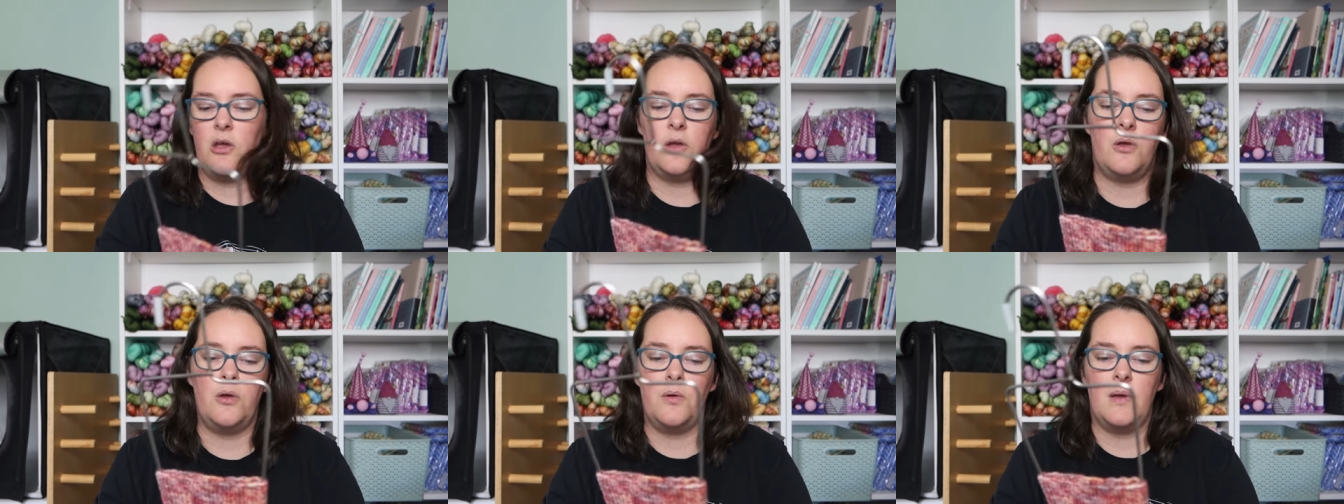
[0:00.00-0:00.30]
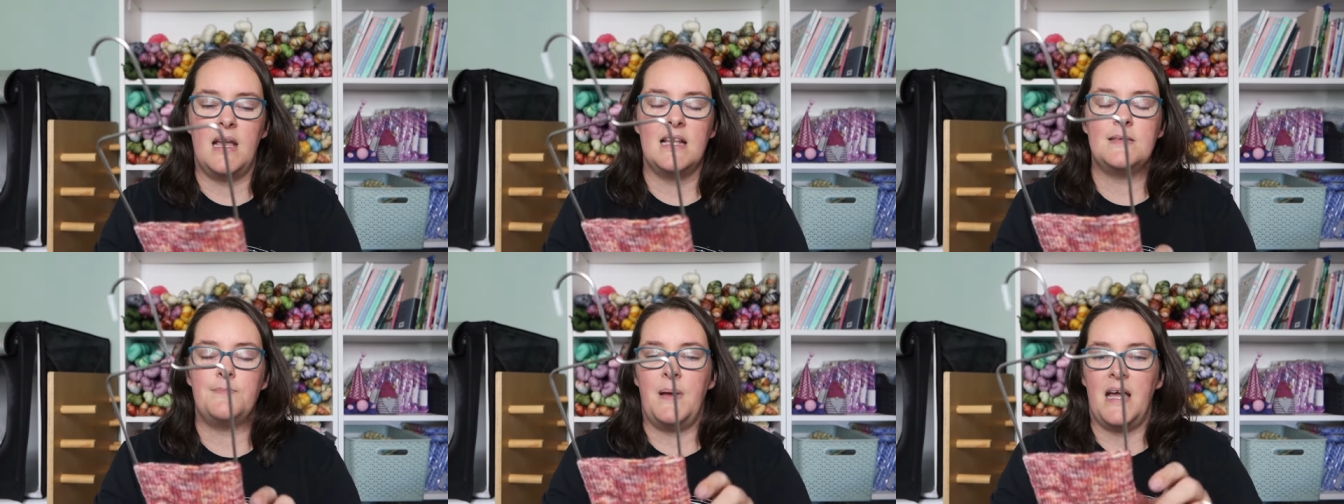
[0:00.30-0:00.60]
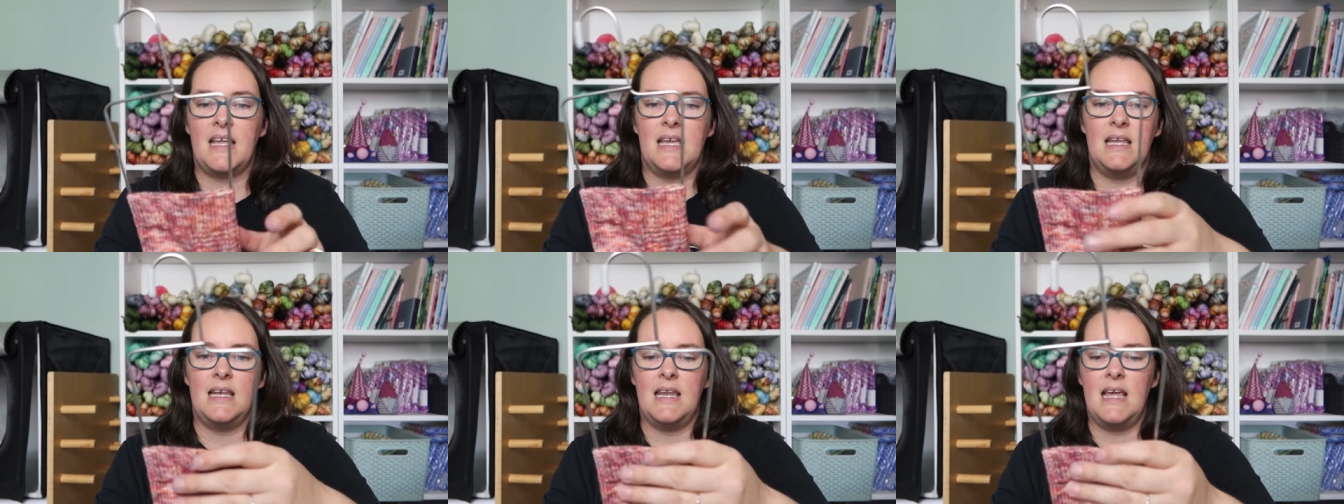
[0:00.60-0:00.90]
who is
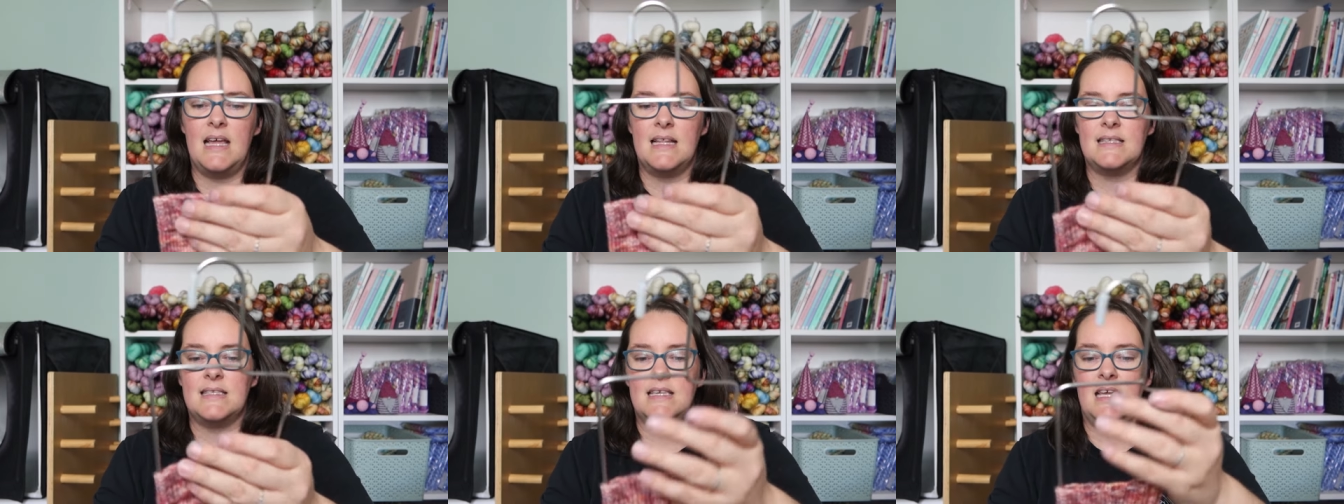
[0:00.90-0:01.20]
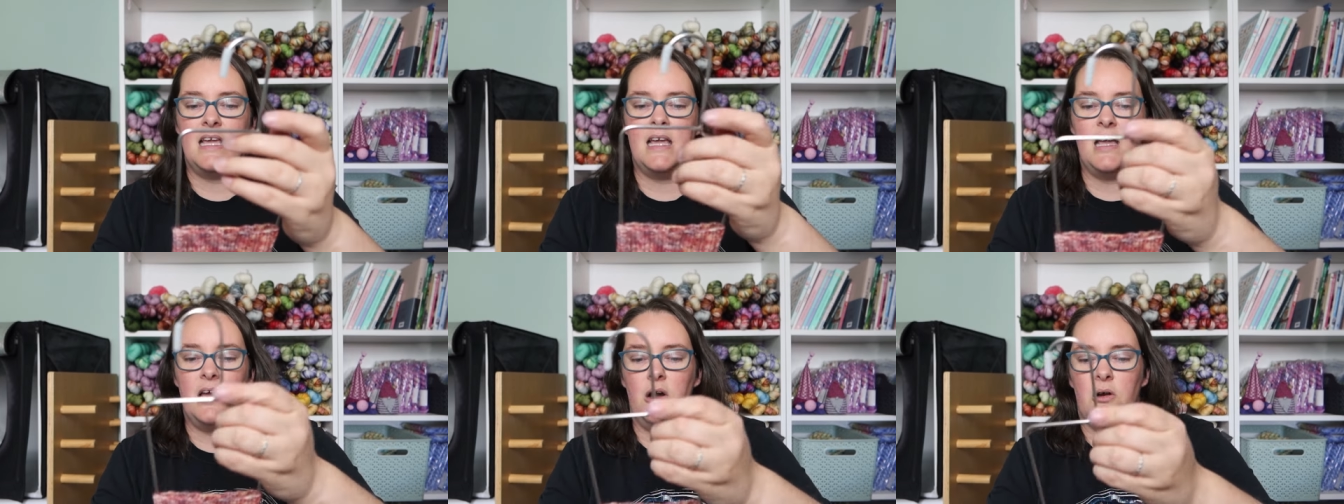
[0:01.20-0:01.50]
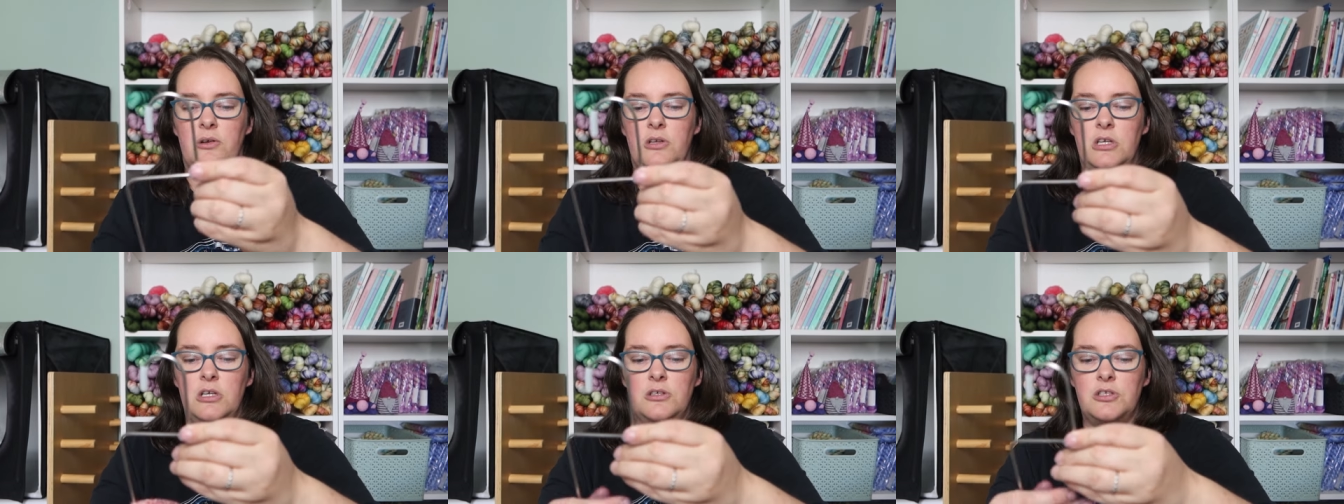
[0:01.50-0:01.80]
Becky Knits here
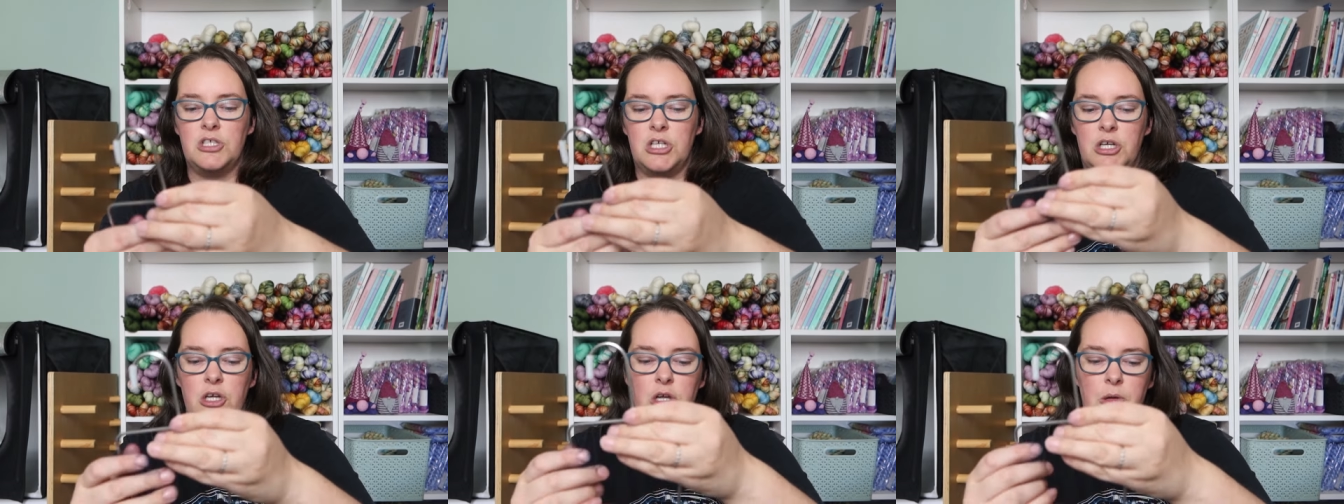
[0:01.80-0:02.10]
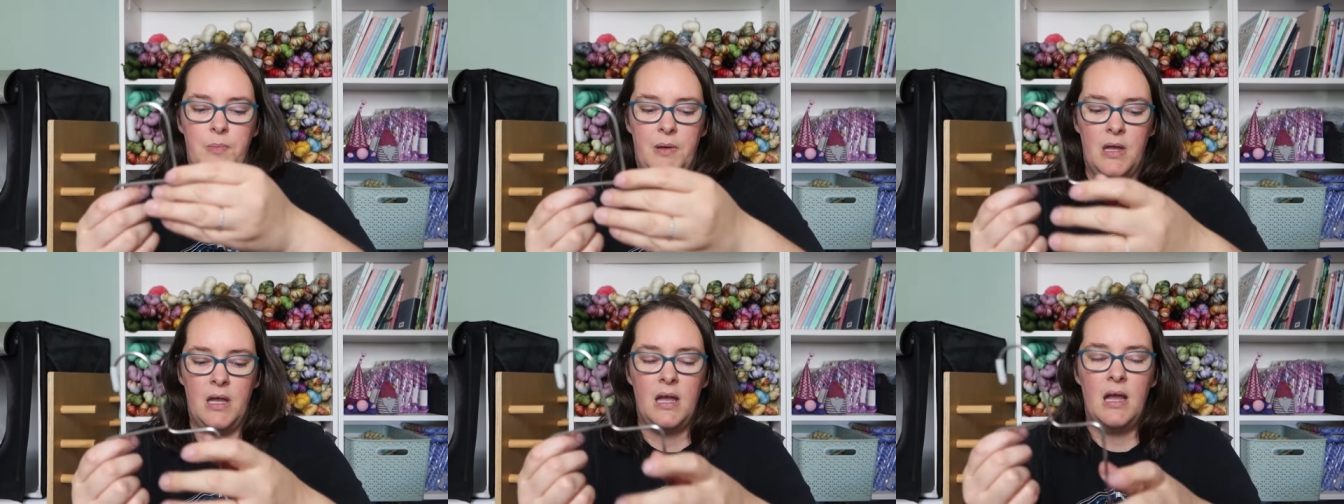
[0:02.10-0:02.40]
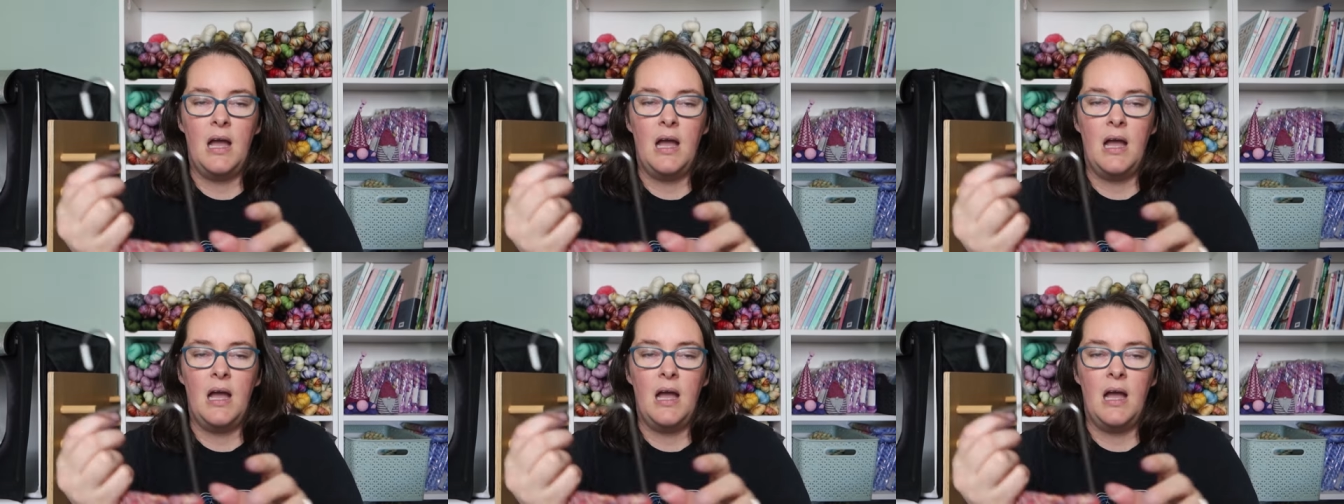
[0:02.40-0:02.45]
on YouTube.